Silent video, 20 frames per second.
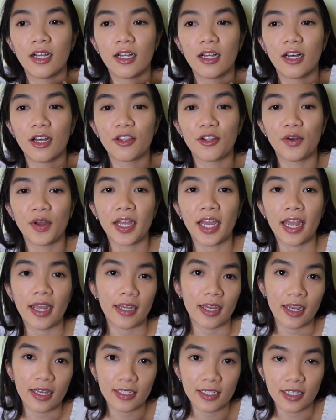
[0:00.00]
although I can't
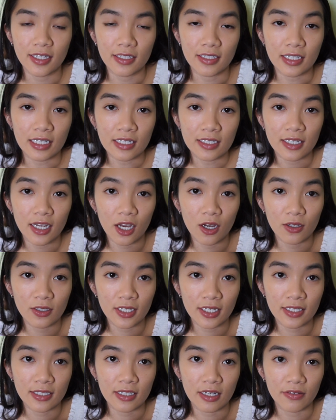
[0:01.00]
get into the details,
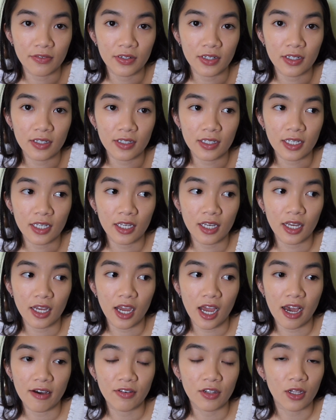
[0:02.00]
they definitely
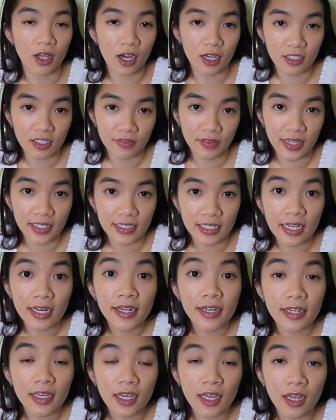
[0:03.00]
have a loss of
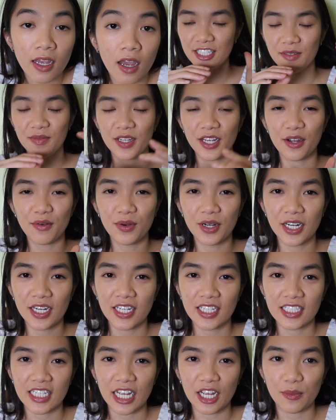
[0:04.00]
identity. Something I wanted to
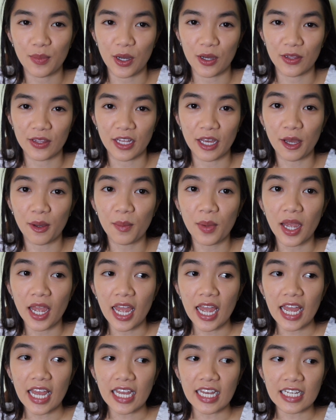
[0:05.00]
say about them
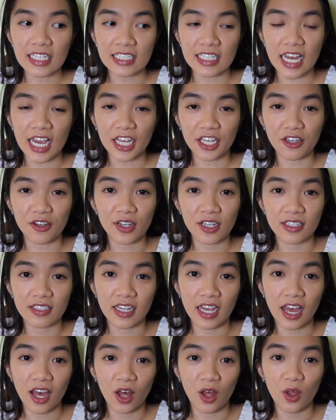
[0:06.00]
is that you could
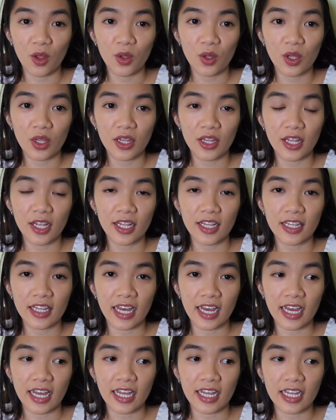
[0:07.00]
tell
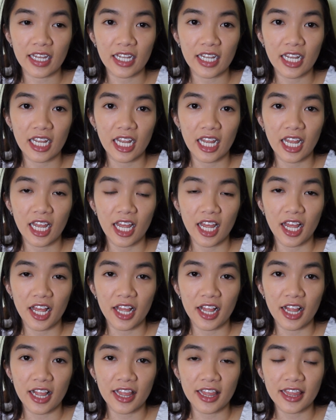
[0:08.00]
that
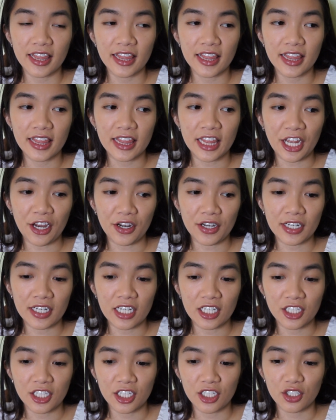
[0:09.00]
their
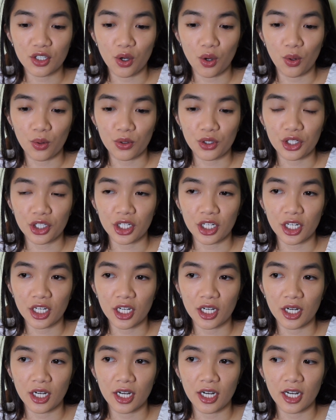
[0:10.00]
indigenous
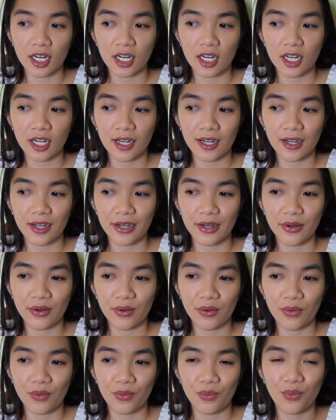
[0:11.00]
culture
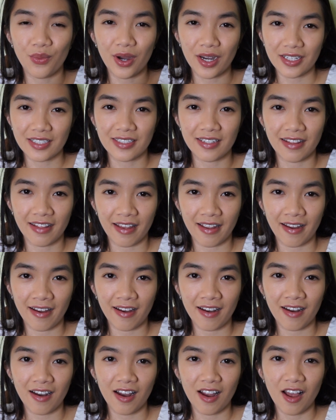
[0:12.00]
was
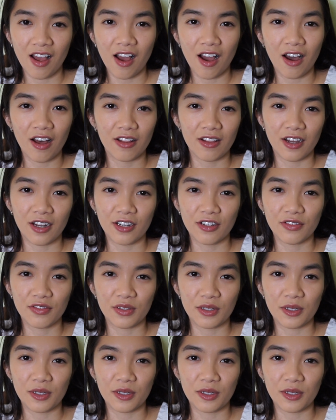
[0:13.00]
there. A lot of